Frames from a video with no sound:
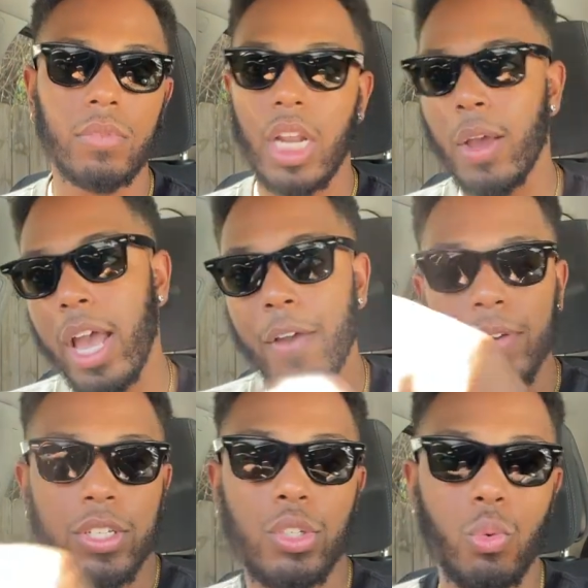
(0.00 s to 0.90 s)
I
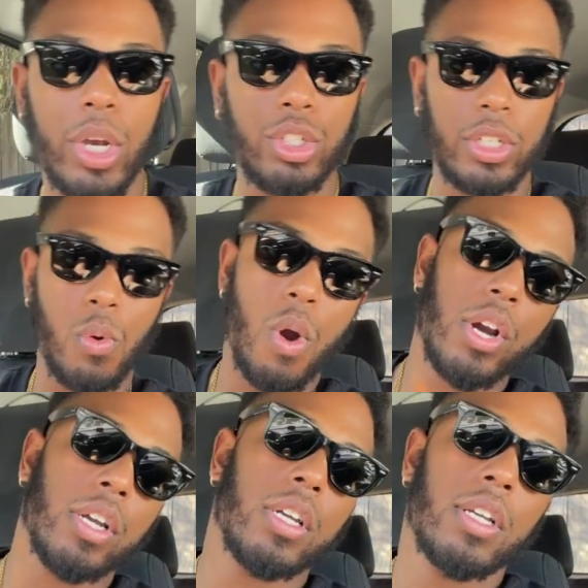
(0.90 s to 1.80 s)
having a situation at
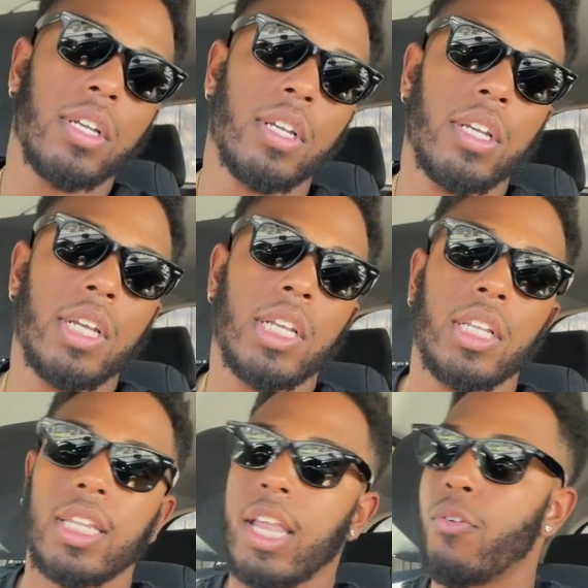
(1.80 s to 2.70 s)
work.
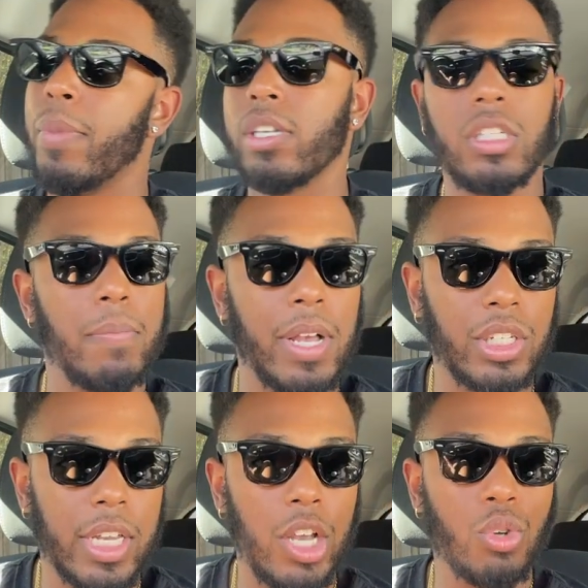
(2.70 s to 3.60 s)
They messed up my
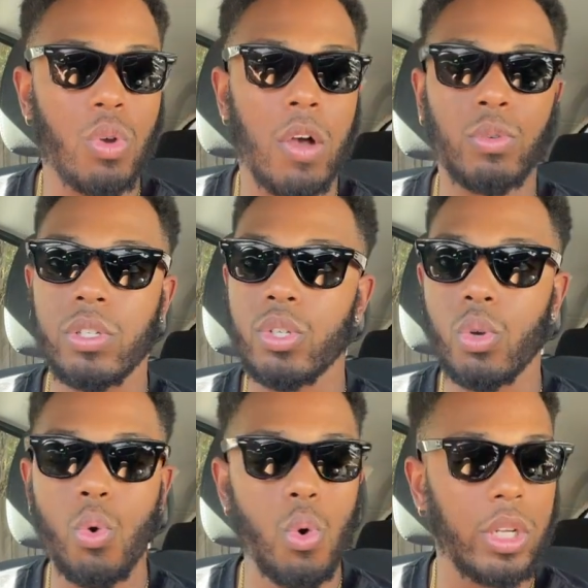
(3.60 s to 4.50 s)
schedule. I was in
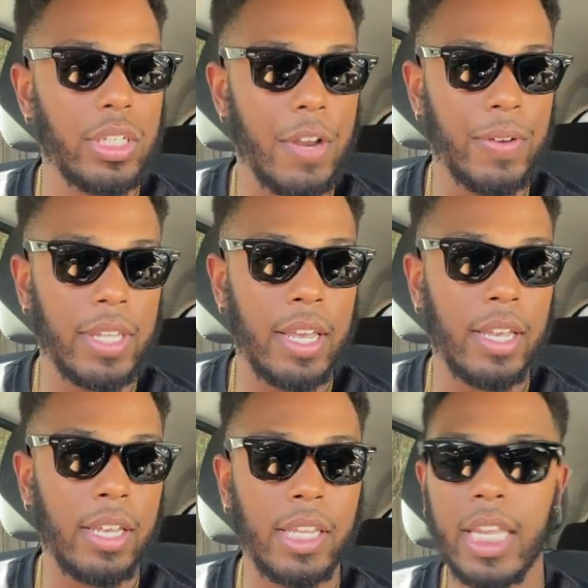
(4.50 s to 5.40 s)
school and
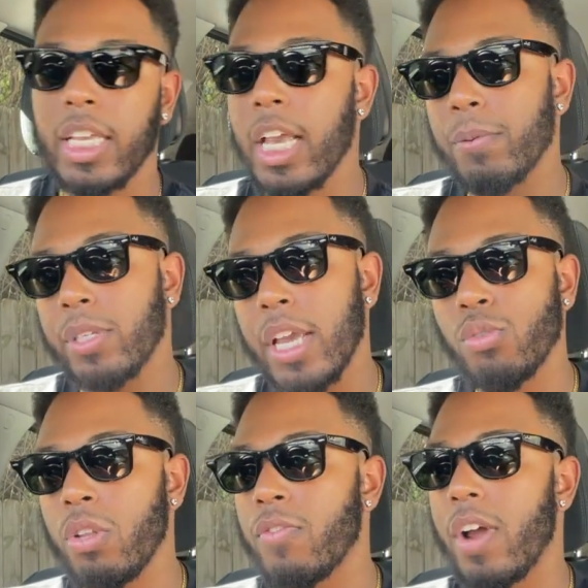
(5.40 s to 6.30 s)
everything, and they kept
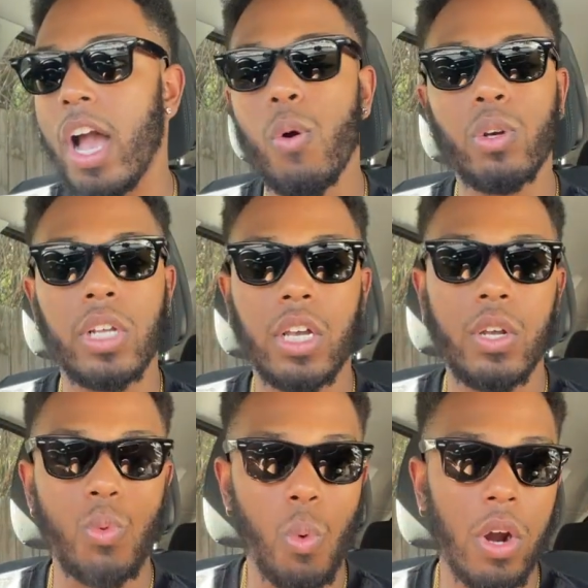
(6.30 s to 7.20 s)
scheduling for hours. I
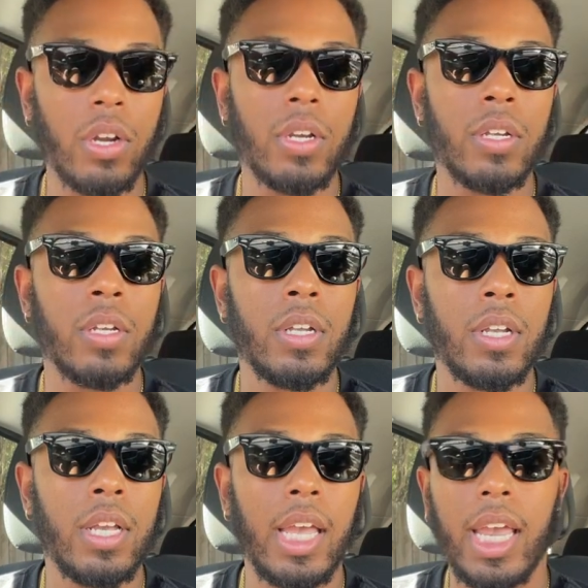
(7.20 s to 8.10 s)
couldn't work.
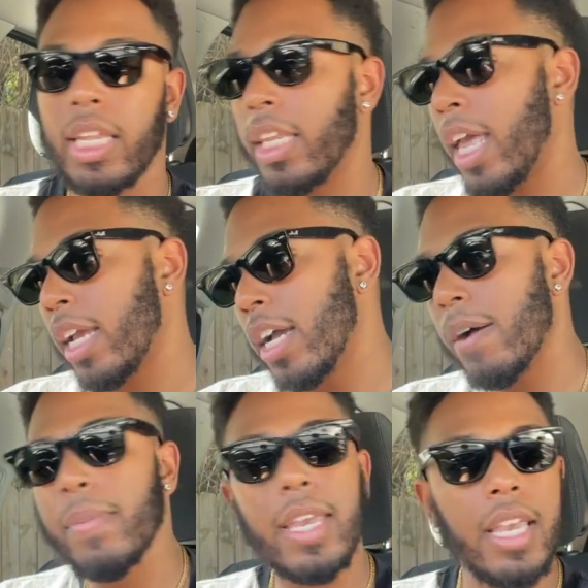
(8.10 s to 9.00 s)
And then I
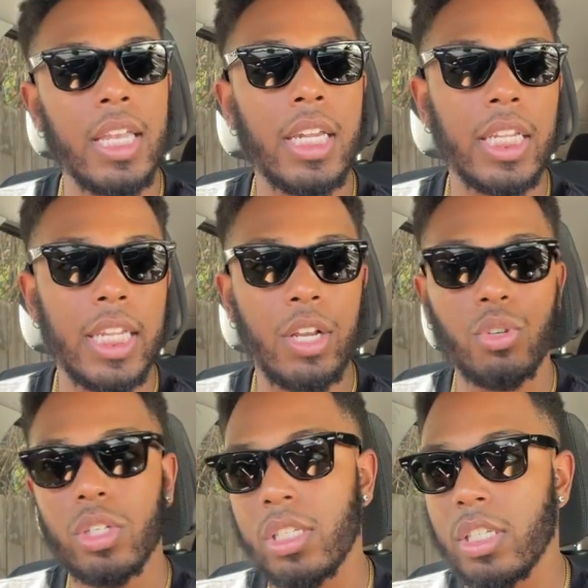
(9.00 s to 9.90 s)
come in, and then they
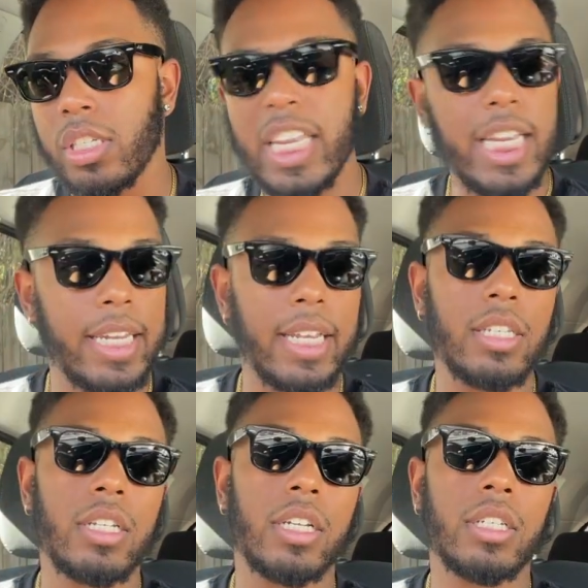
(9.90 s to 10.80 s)
sneak
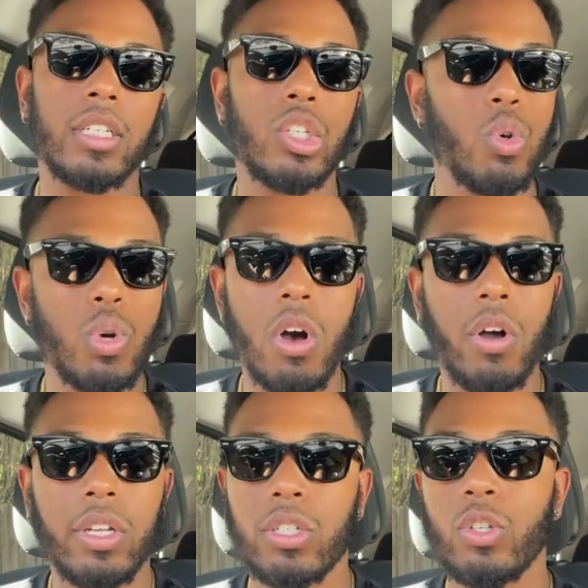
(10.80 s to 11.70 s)
dissing and doing
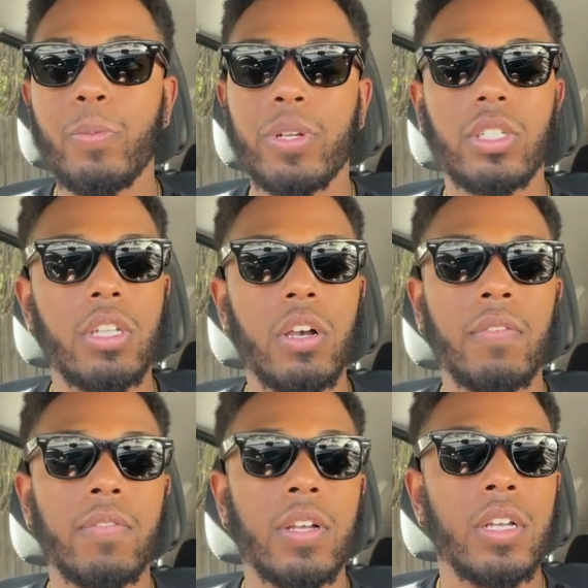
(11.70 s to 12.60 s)
all this stupid
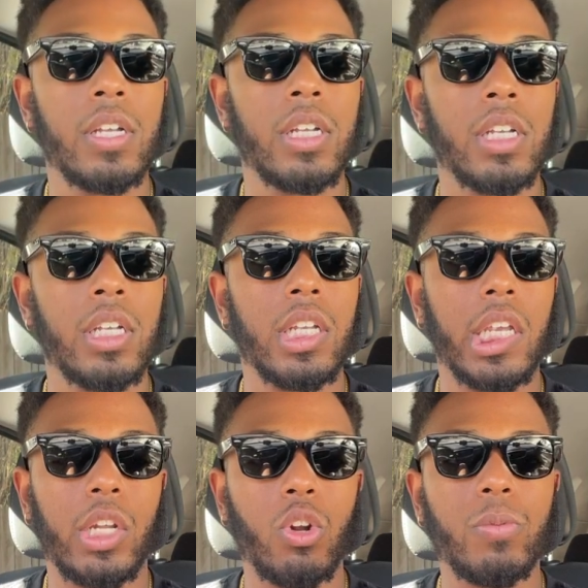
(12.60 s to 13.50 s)
stuff.
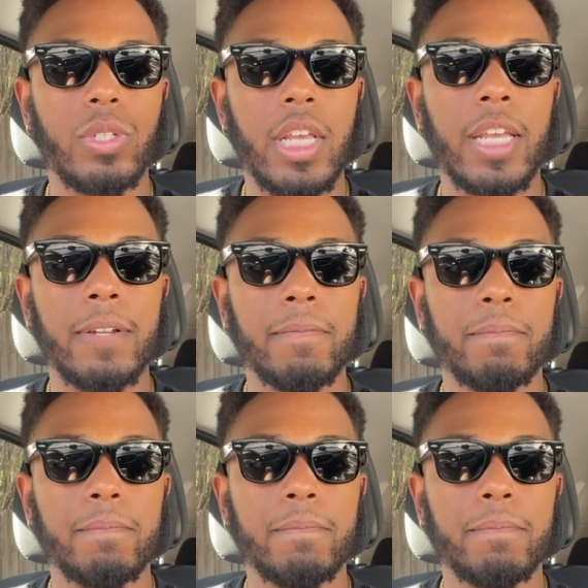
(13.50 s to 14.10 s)
You know what I'm saying?